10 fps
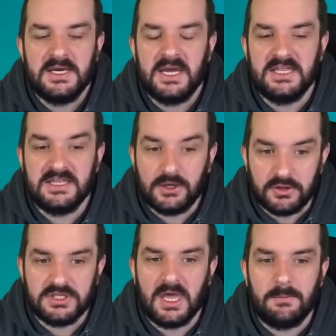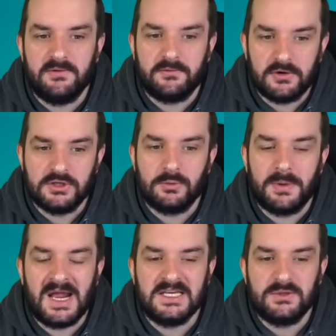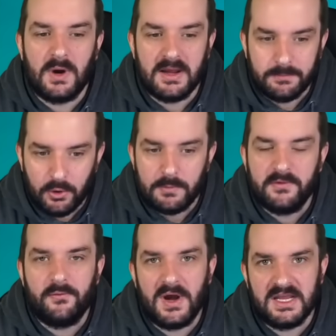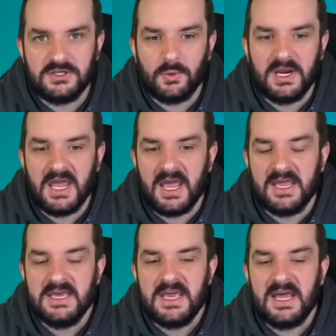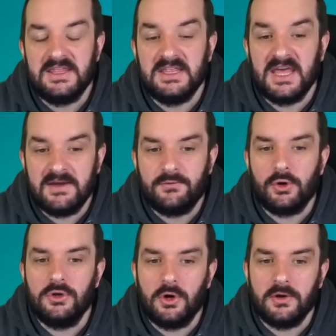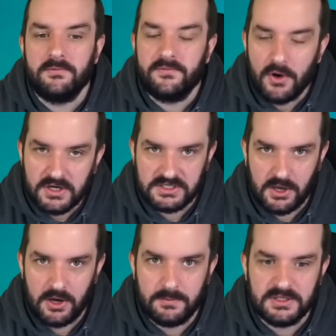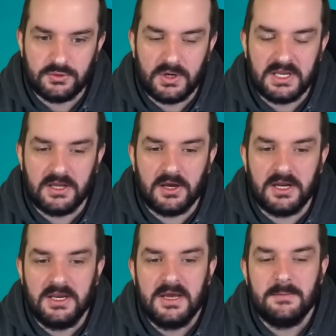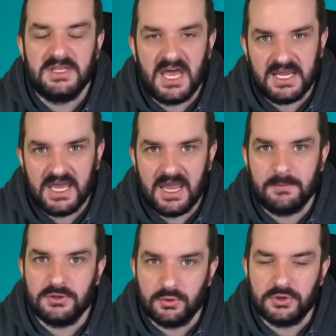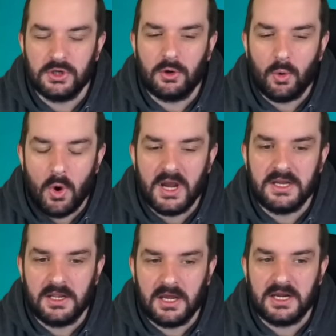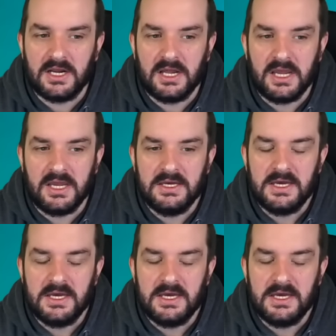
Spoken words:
And then they got the double of Crystal Palace away and Bournemouth away in 28. And then they've got Nottingham Forest at home in 29. But that game is also quite likely...